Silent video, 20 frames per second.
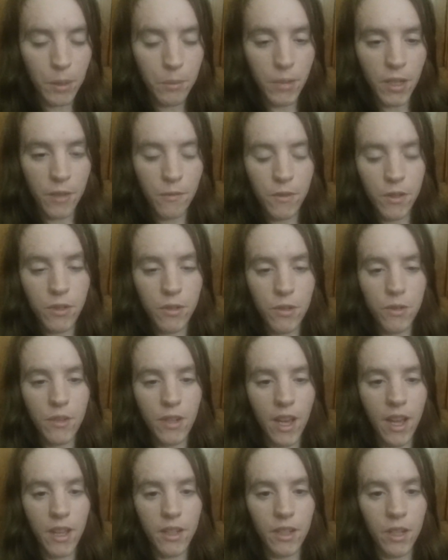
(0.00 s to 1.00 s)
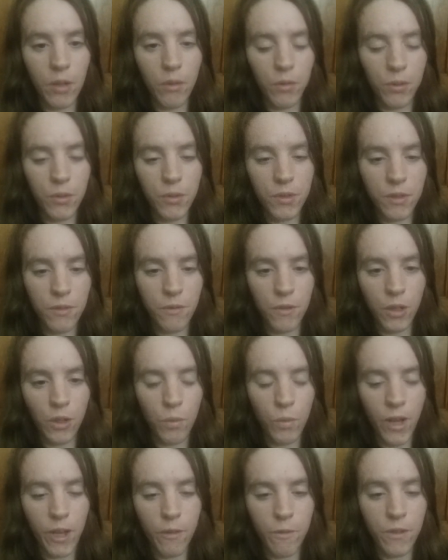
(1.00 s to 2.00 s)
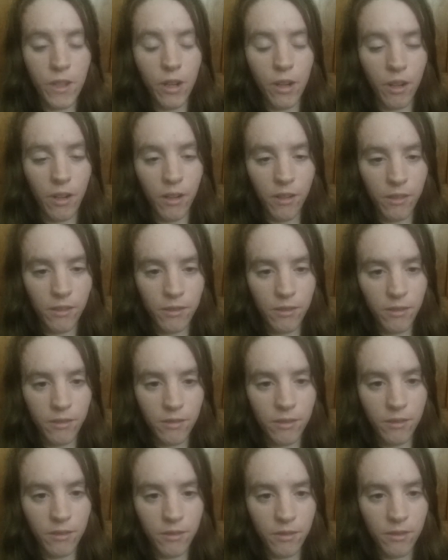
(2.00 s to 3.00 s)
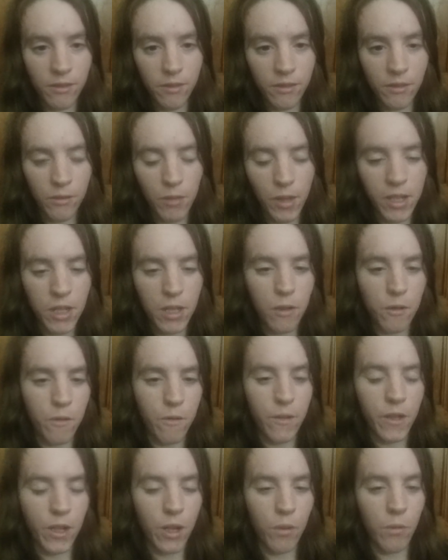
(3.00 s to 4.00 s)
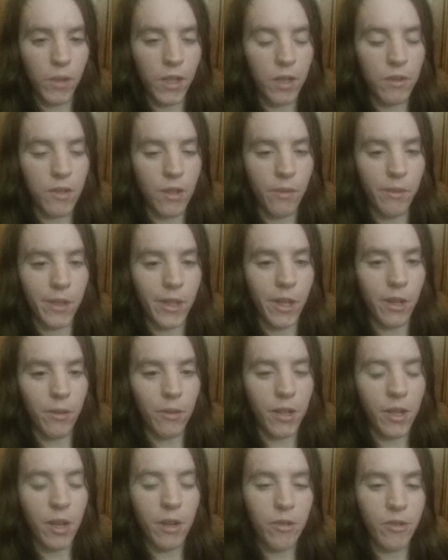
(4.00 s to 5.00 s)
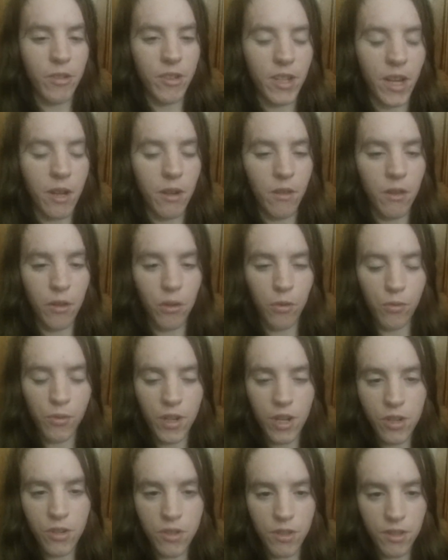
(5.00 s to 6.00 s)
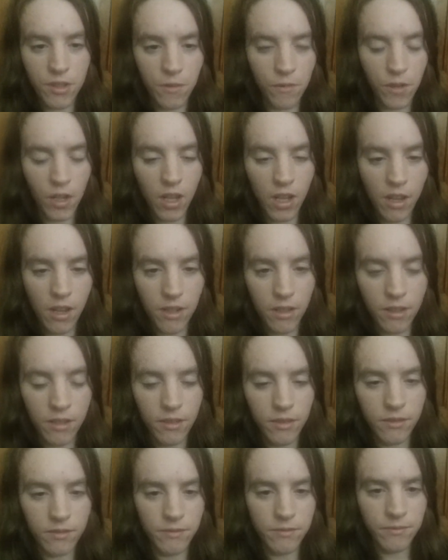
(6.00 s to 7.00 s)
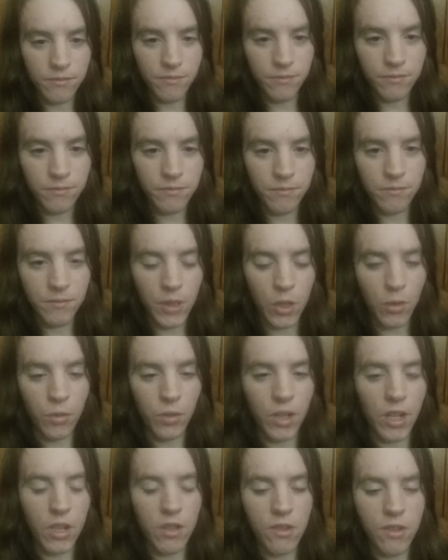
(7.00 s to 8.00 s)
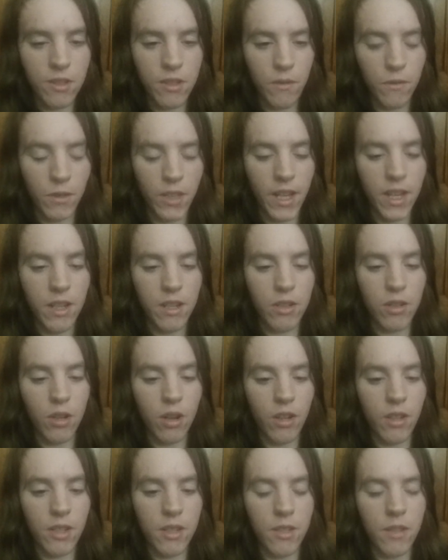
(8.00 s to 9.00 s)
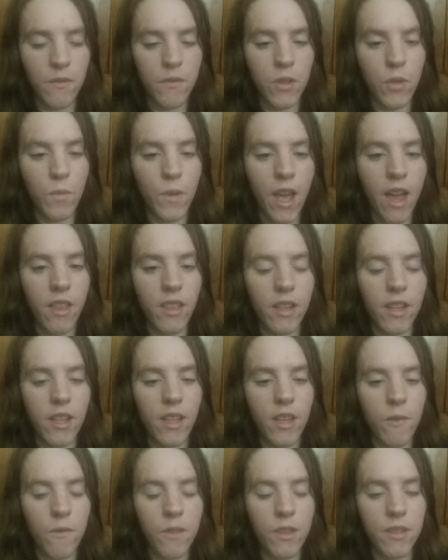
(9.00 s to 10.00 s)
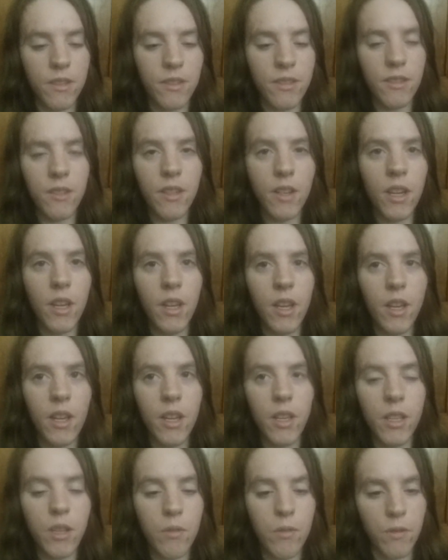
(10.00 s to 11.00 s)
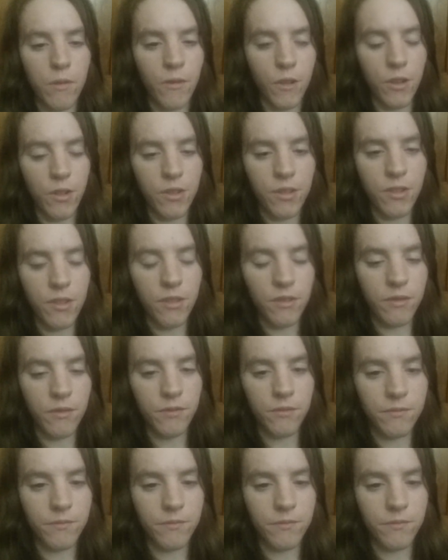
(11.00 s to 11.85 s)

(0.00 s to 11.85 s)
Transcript: But if you do not know Lucifer, why fear? Why do you fear what you don't know and understand of the creations of God, the creations of light and darkness, of duality of this universe?